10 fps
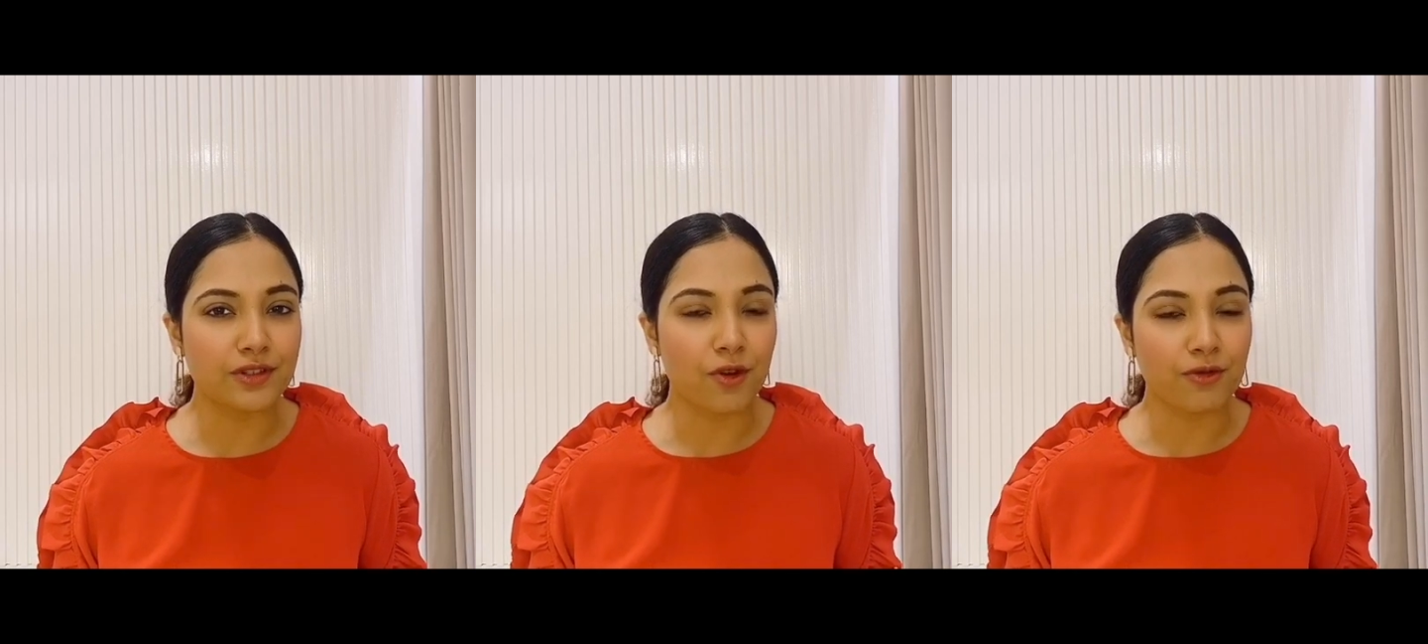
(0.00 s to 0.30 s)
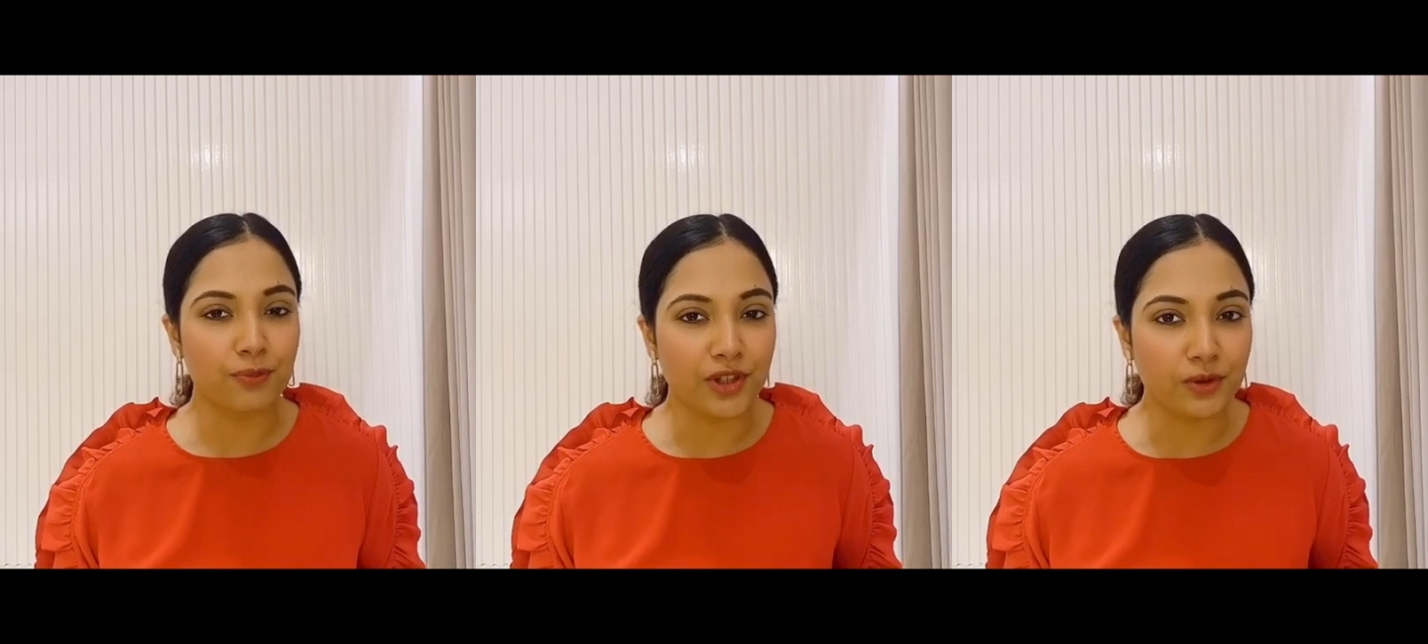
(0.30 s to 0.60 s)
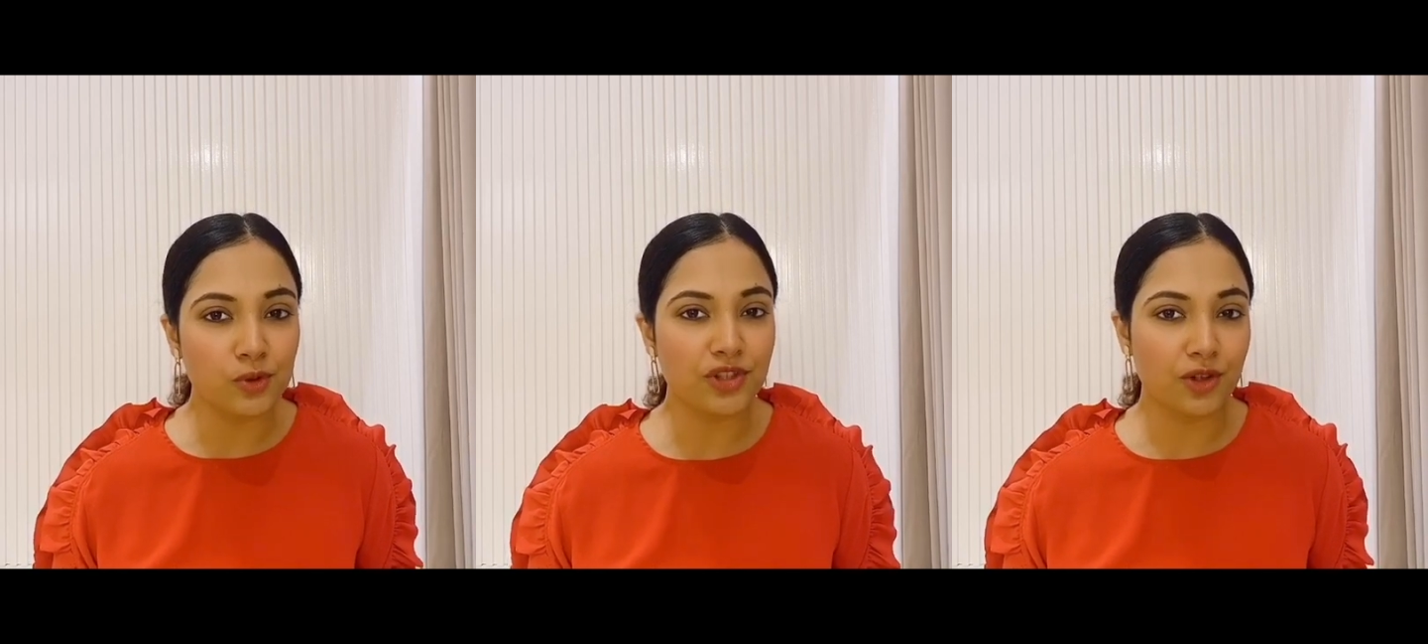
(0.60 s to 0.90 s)
of
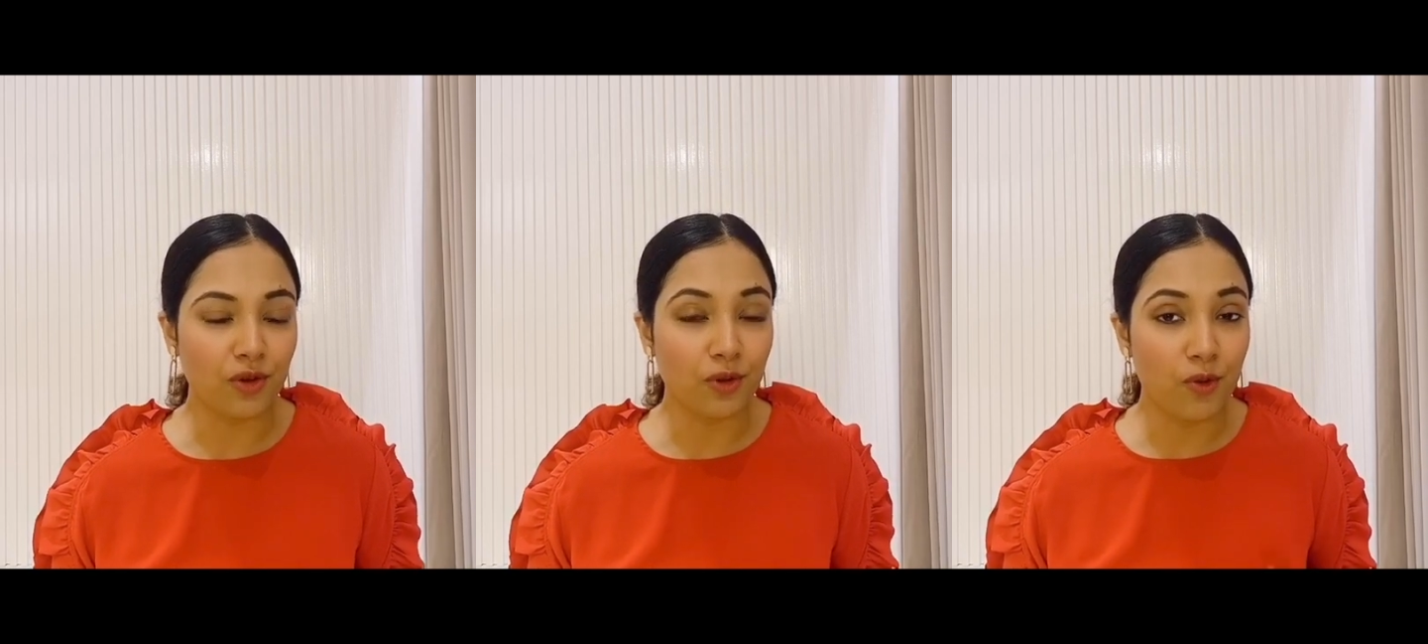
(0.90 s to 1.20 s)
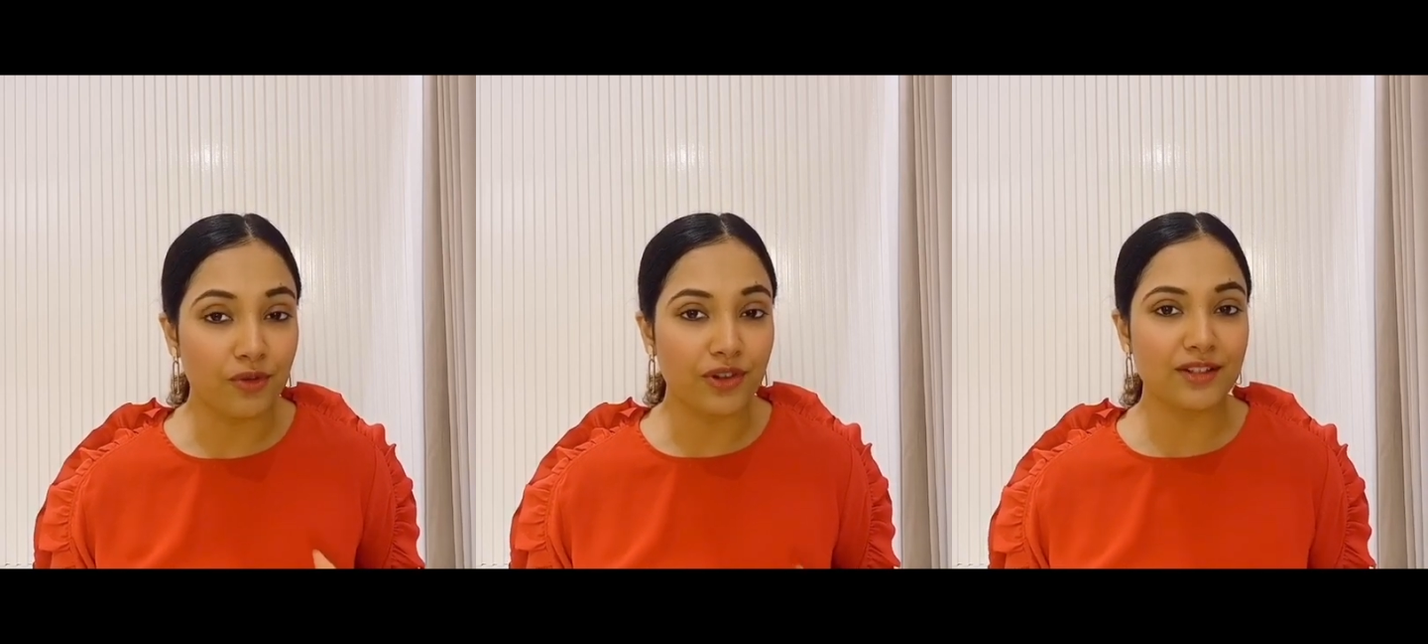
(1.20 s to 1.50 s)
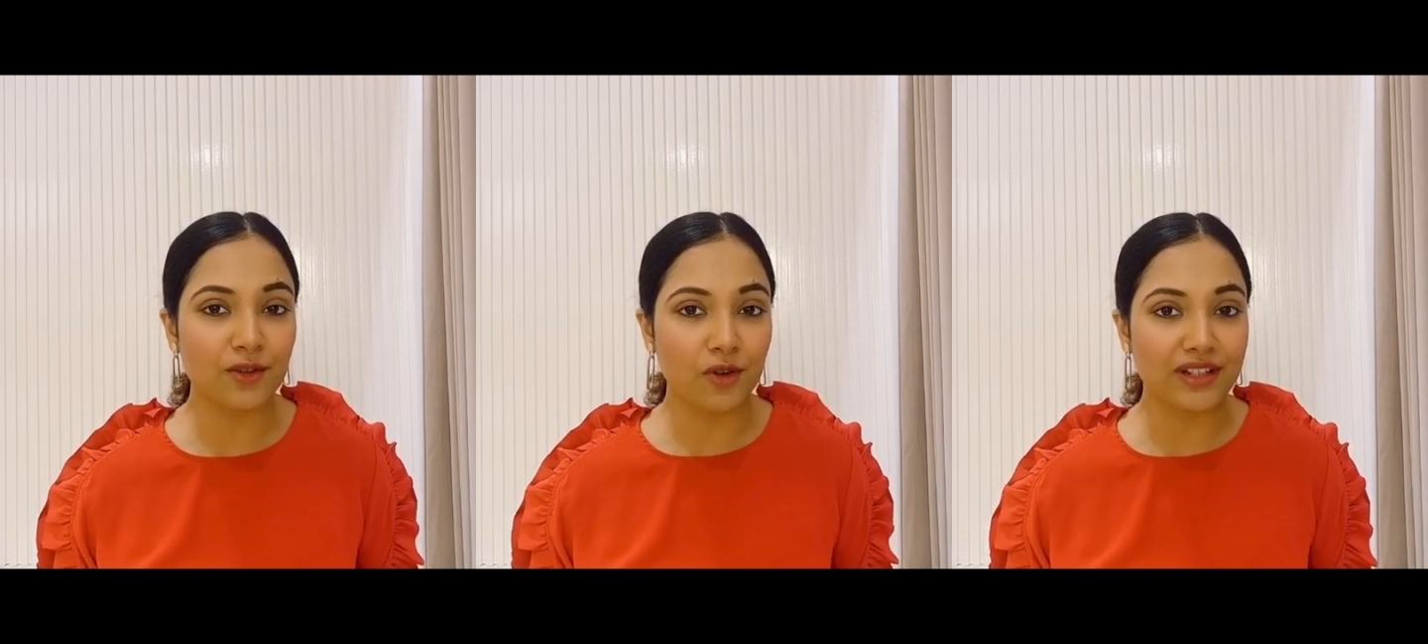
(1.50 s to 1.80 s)
Bakuchiol over
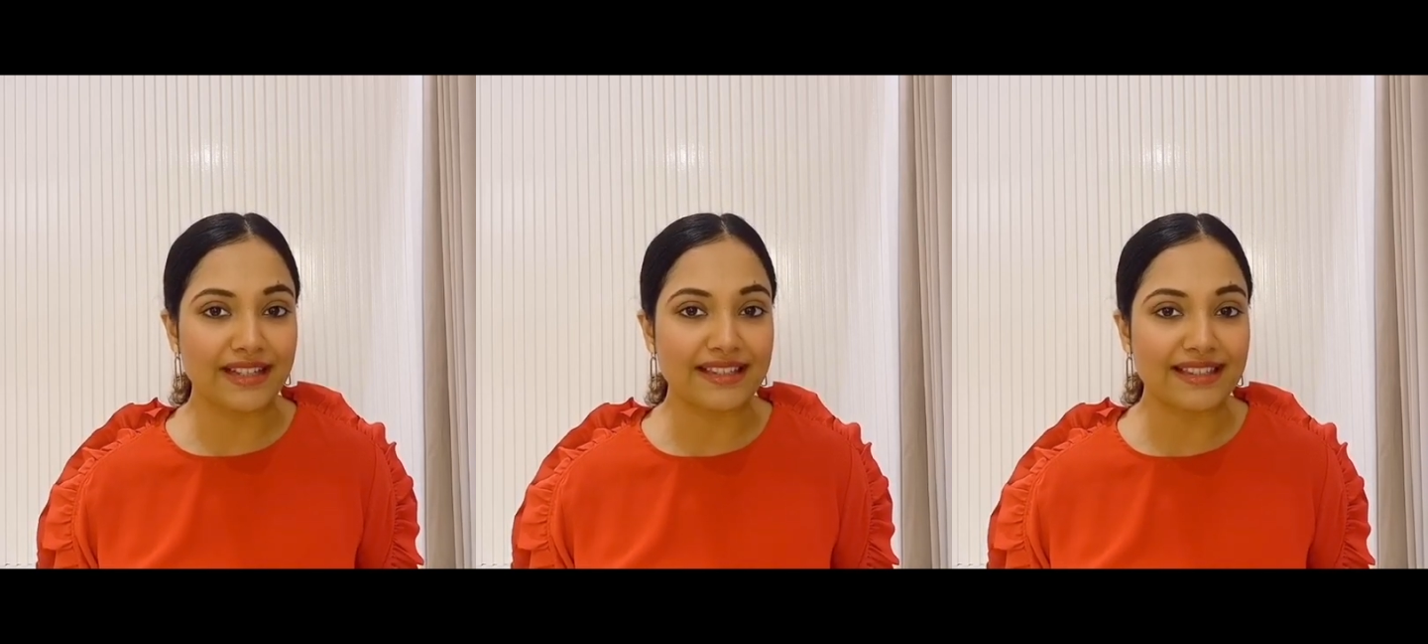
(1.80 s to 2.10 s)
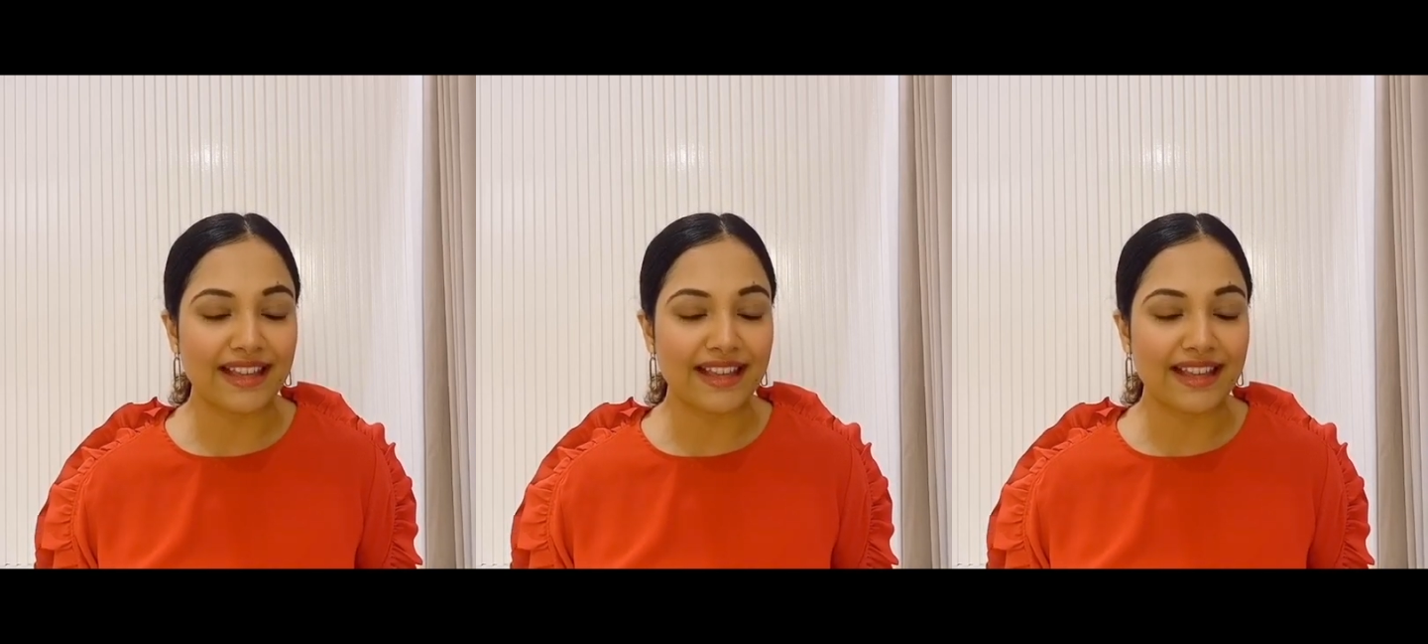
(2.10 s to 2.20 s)
retinol is